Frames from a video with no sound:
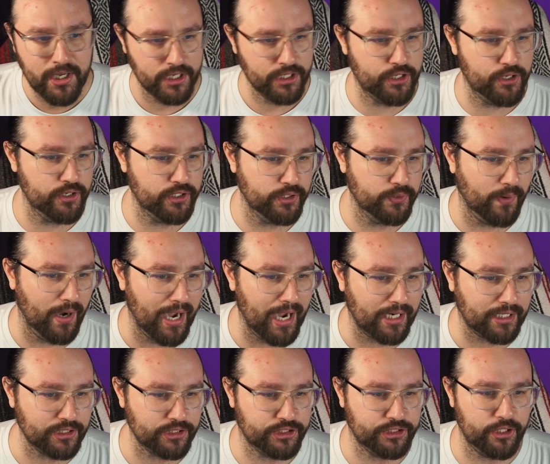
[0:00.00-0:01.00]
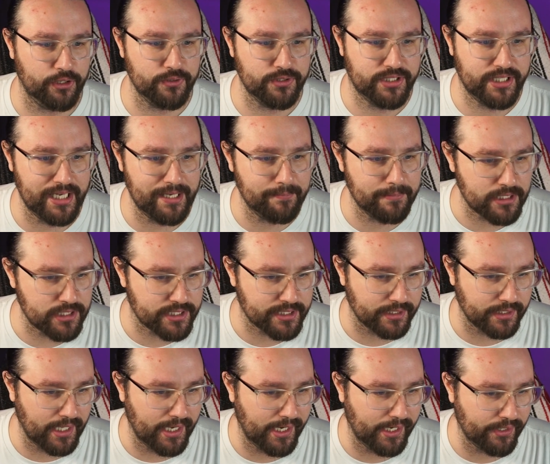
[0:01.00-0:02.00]
Yu Yu Hakusho, Demon
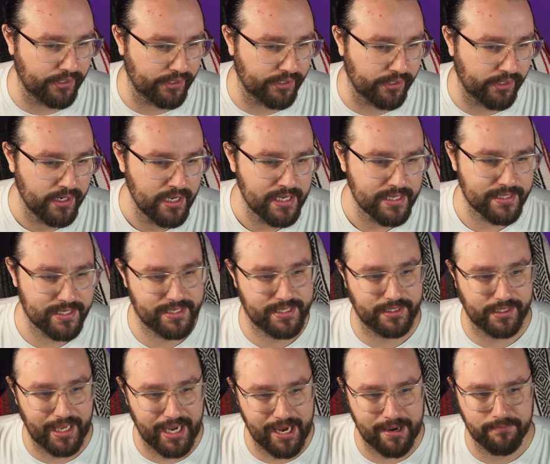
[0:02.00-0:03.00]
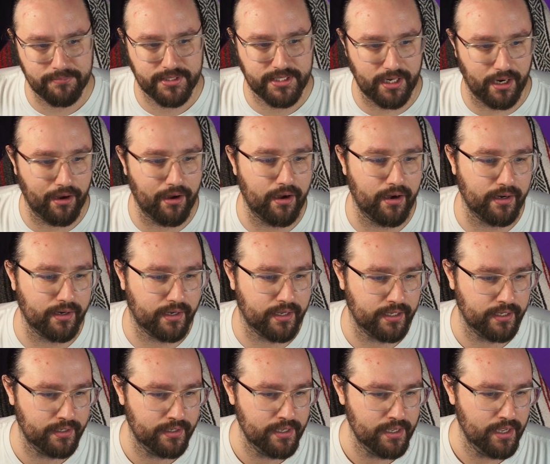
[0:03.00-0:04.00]
Slayer, Slam Dunk,
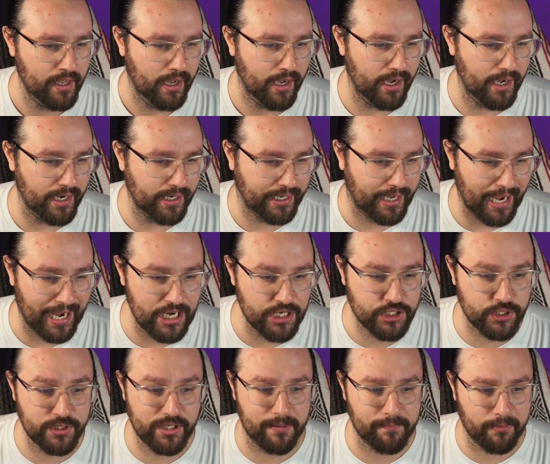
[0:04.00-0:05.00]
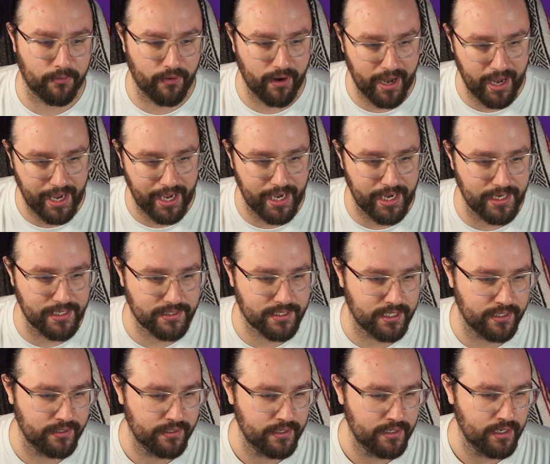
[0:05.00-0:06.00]
Kaiju number
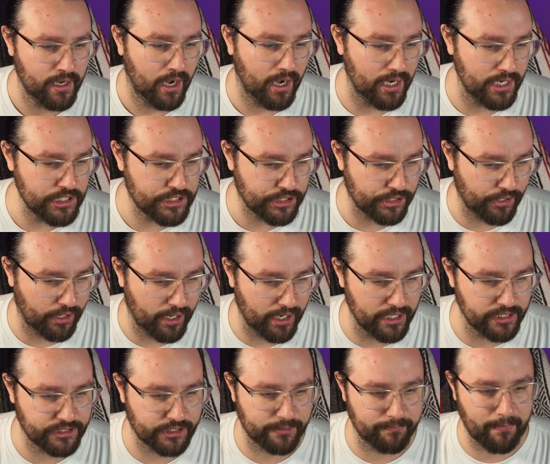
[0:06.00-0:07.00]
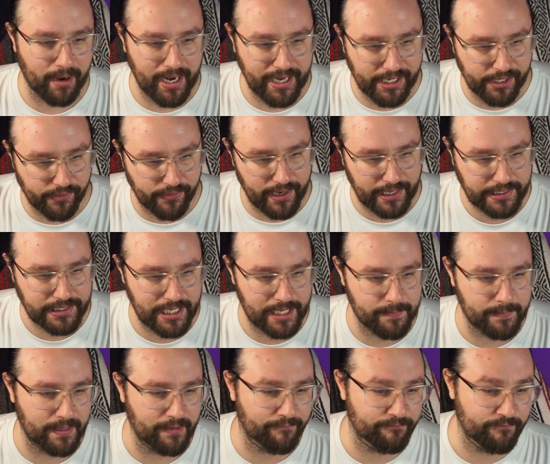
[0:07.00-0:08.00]
8, Hunter x Hunter, My Hero
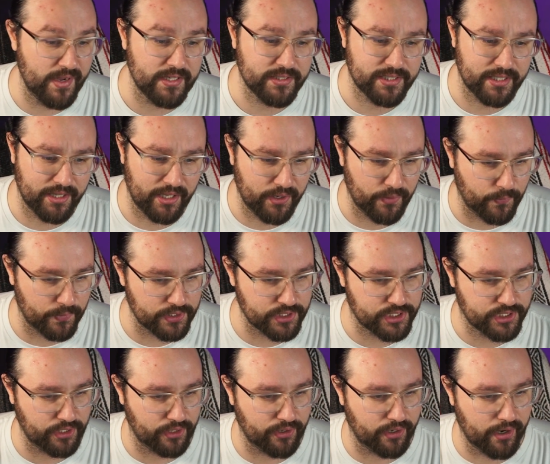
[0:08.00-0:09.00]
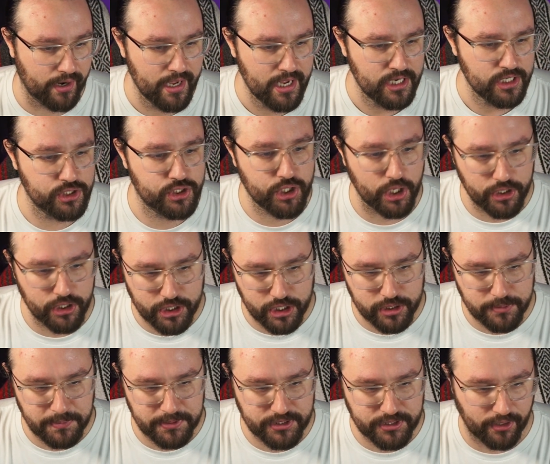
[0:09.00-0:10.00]
Academia, Fist of the North Star,
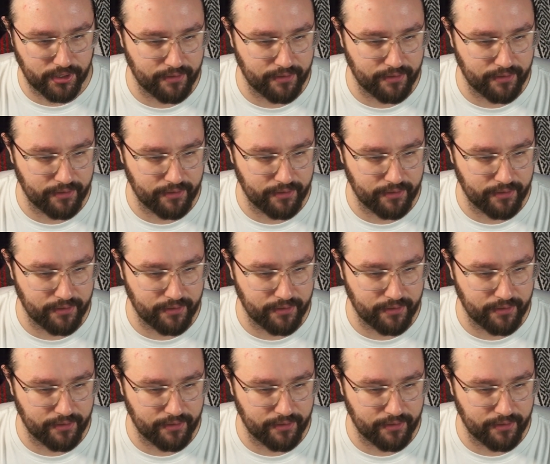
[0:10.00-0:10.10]
JoJo's Bizarre